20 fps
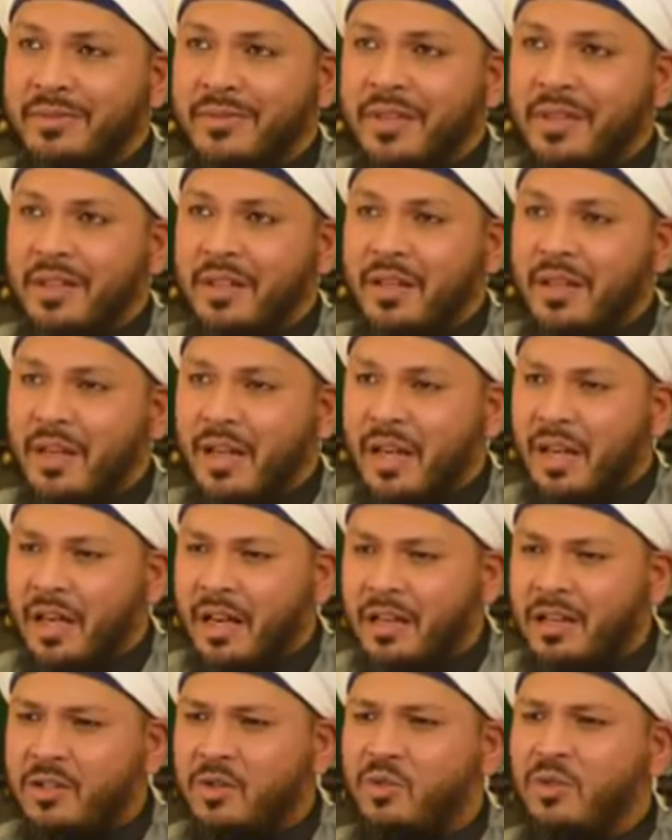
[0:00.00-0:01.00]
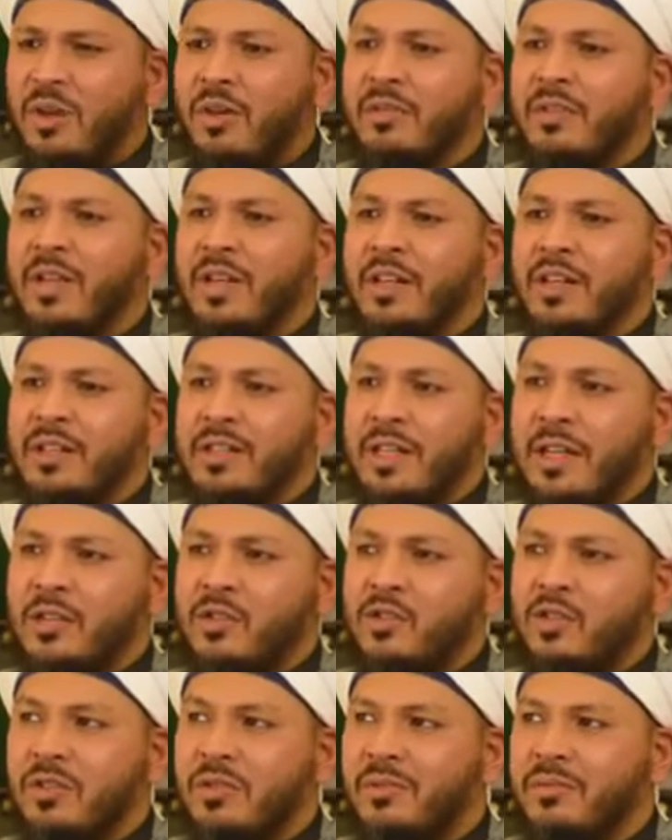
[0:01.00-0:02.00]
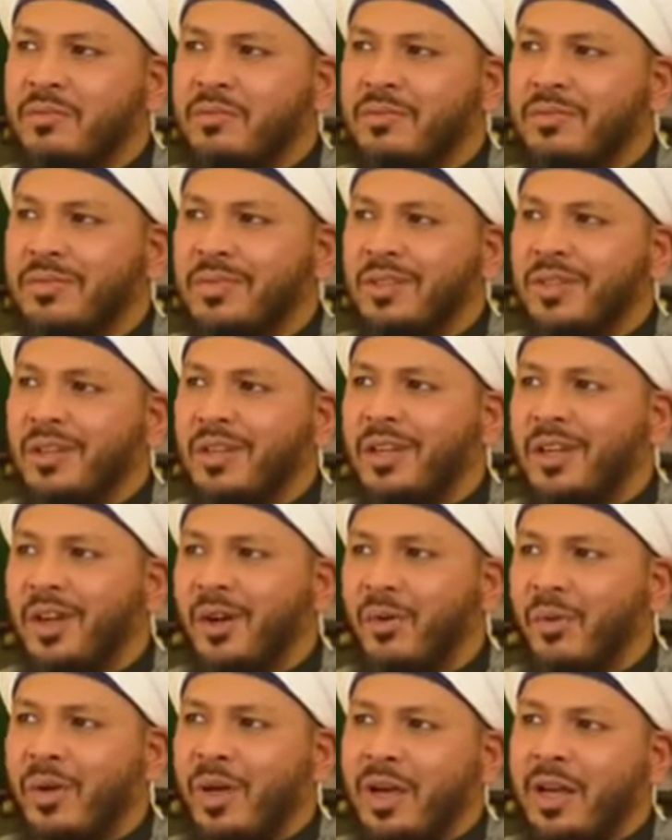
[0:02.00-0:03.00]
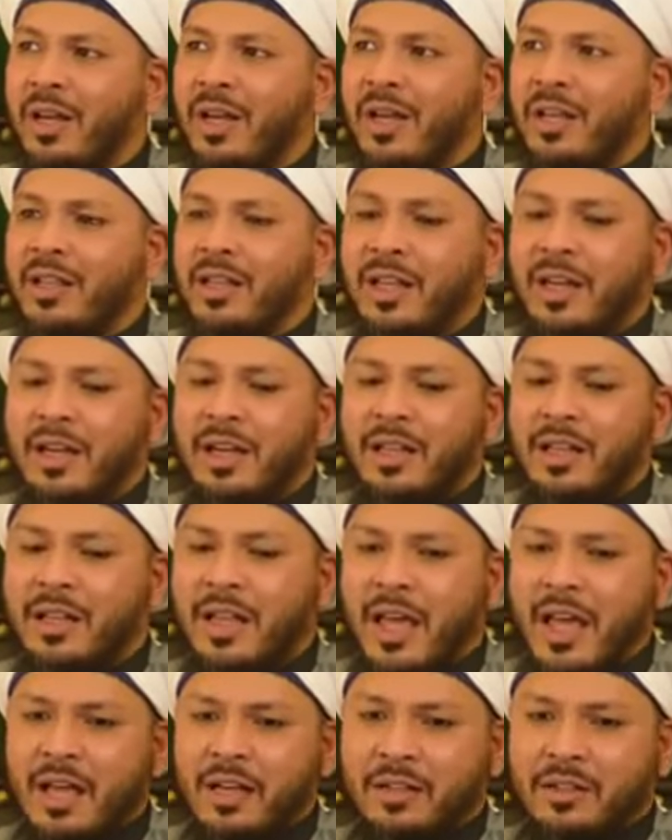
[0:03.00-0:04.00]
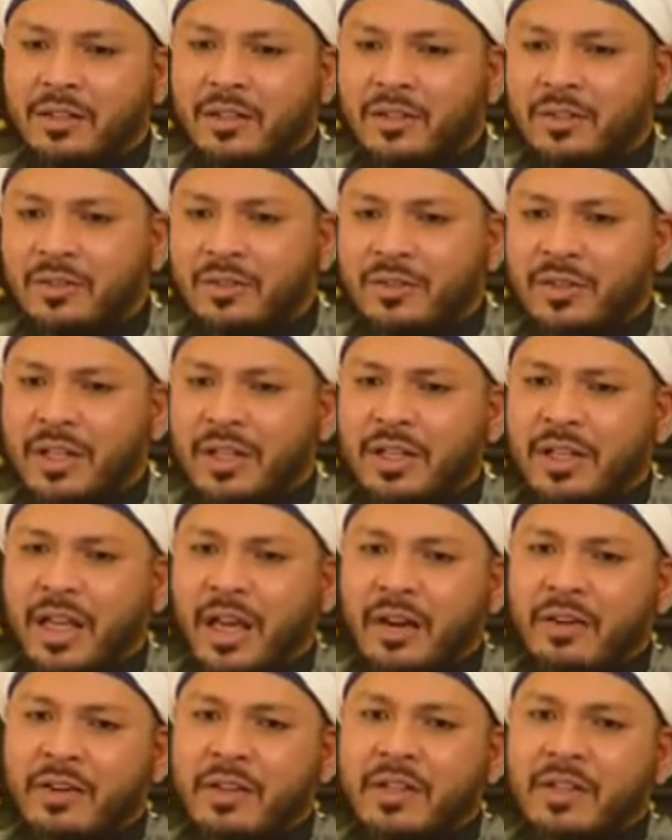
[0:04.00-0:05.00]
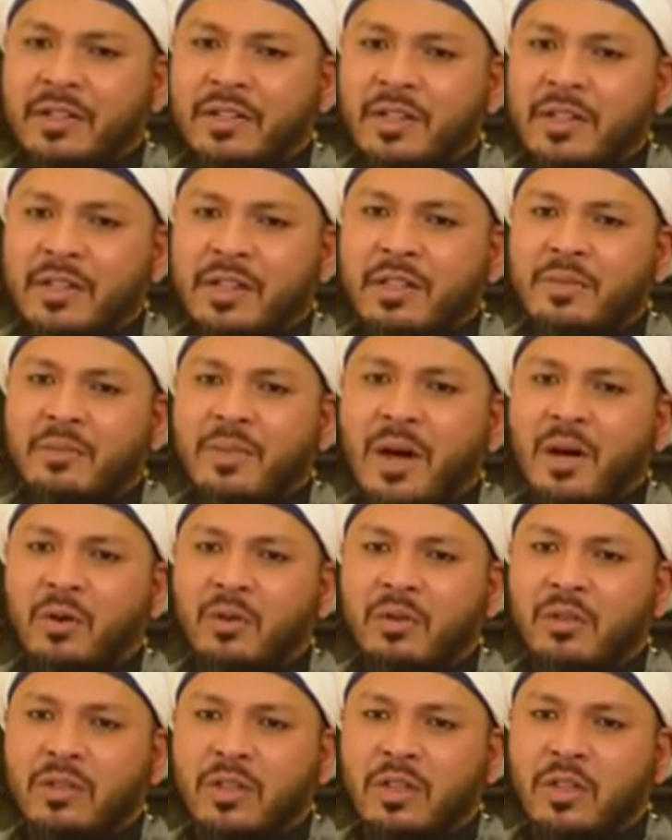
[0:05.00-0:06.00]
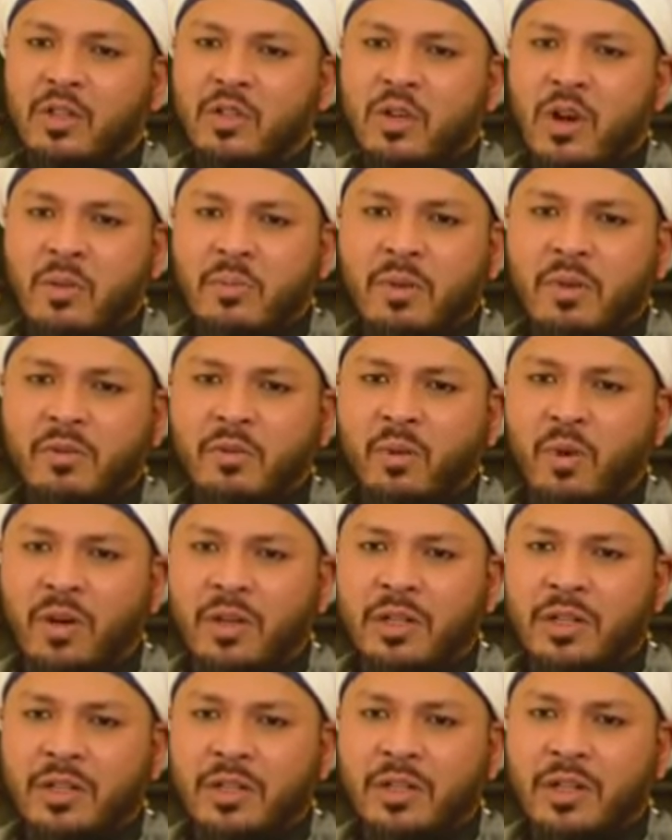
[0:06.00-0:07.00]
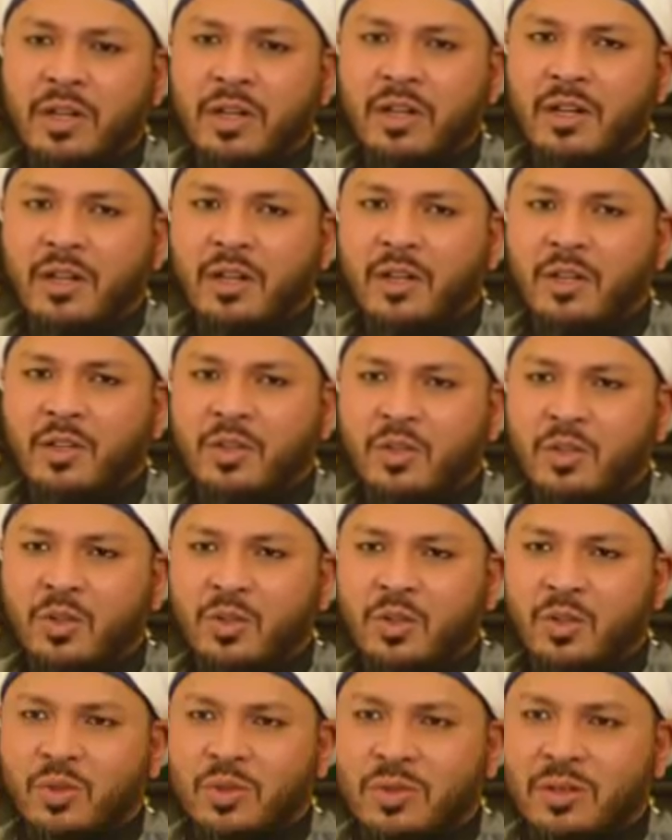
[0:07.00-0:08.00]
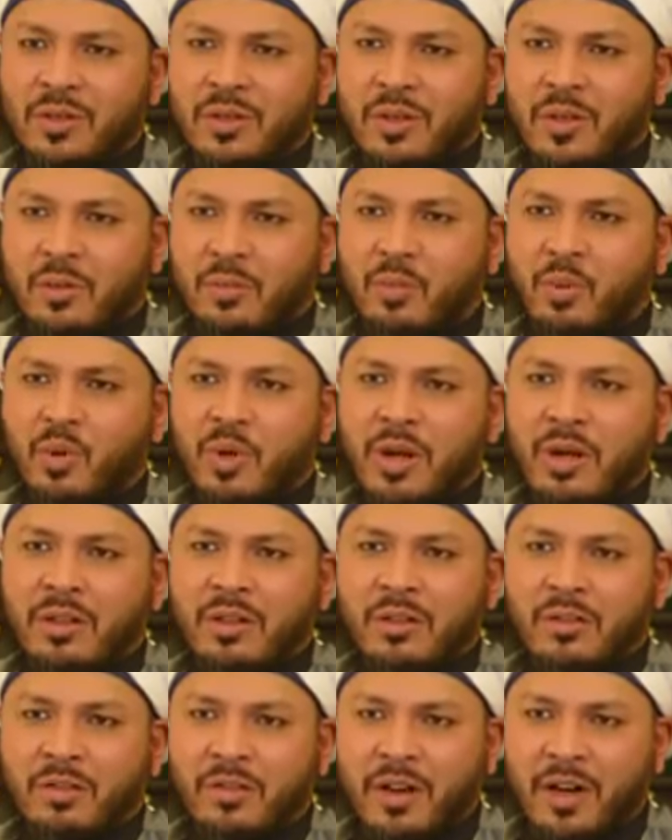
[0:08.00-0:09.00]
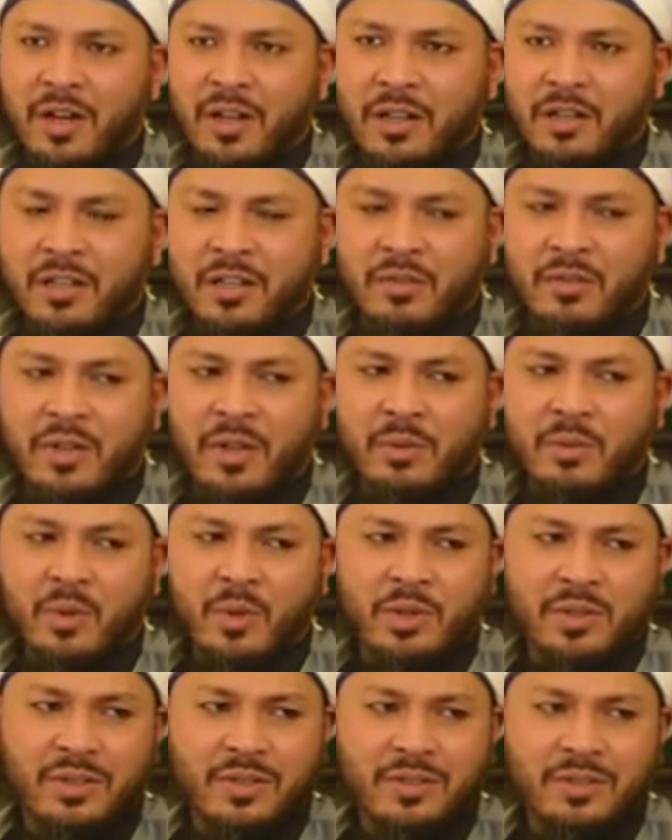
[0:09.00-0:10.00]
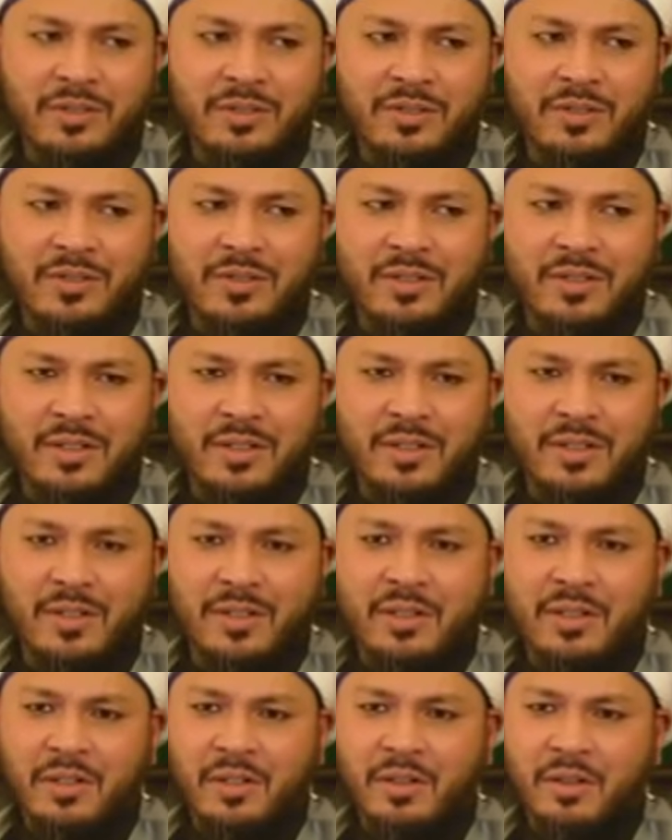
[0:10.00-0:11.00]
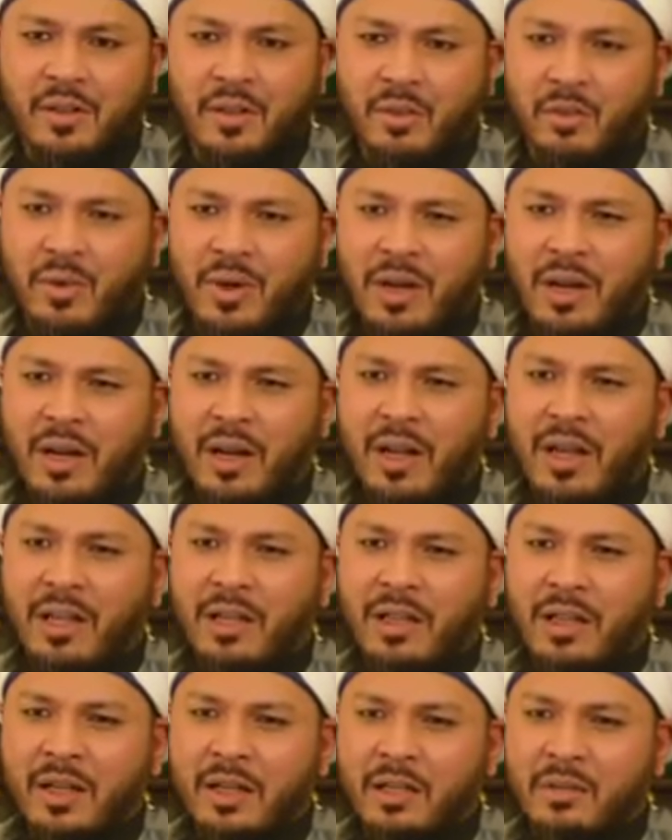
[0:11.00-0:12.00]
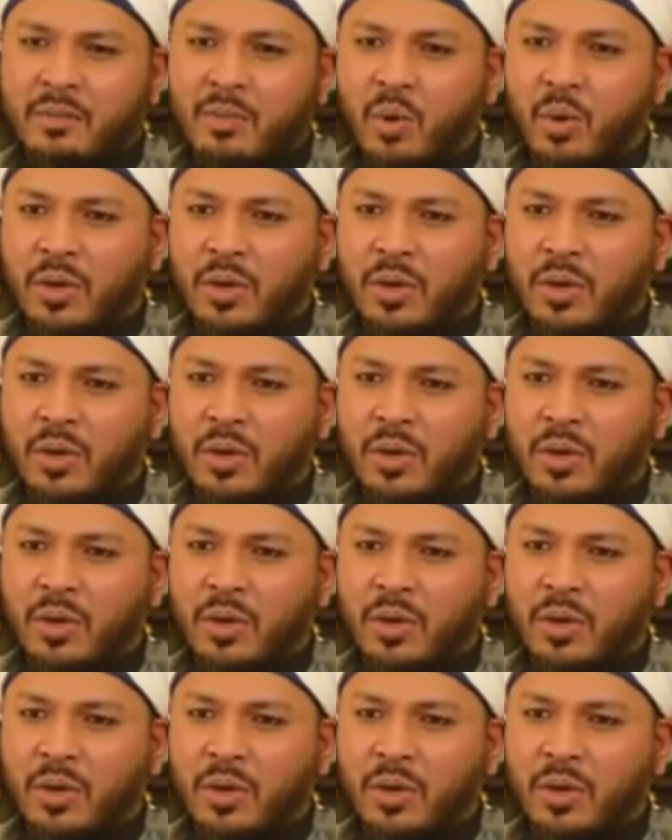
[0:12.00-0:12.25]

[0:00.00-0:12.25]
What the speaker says: At least to have that intention. We are like that little ant that carries in its mouth a drop of water to put out the fires of Nemrut with one leg that is broken.